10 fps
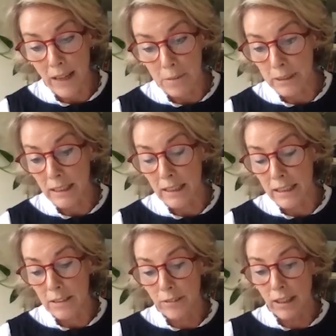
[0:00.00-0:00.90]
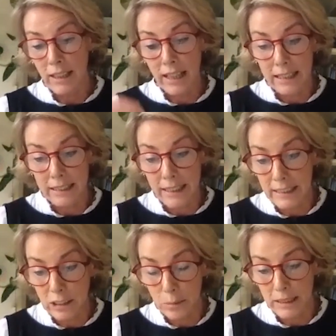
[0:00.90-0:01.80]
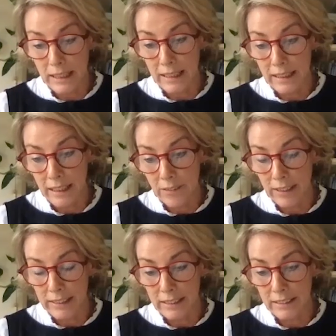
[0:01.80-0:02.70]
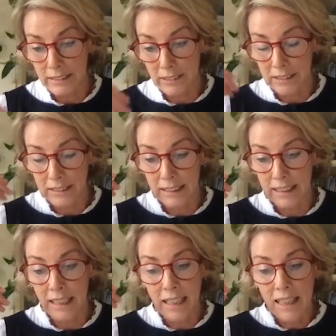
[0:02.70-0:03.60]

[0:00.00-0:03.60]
that was kind of, I had a day job still in innovation consultancy.